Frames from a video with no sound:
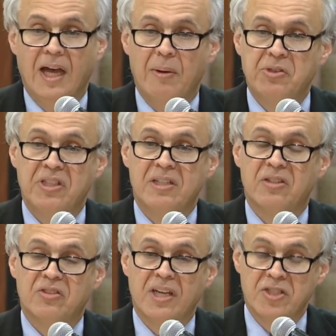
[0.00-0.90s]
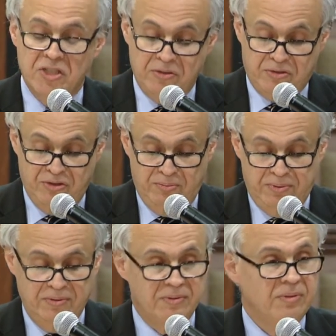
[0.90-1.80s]
I was in a discussion group
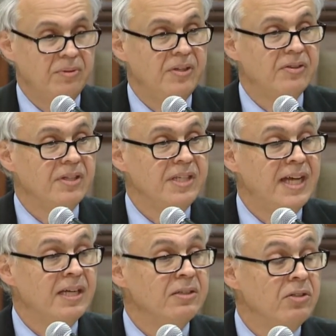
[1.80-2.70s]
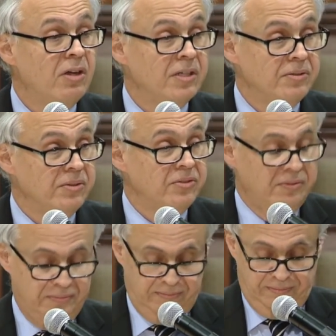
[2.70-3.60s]
with young doctors.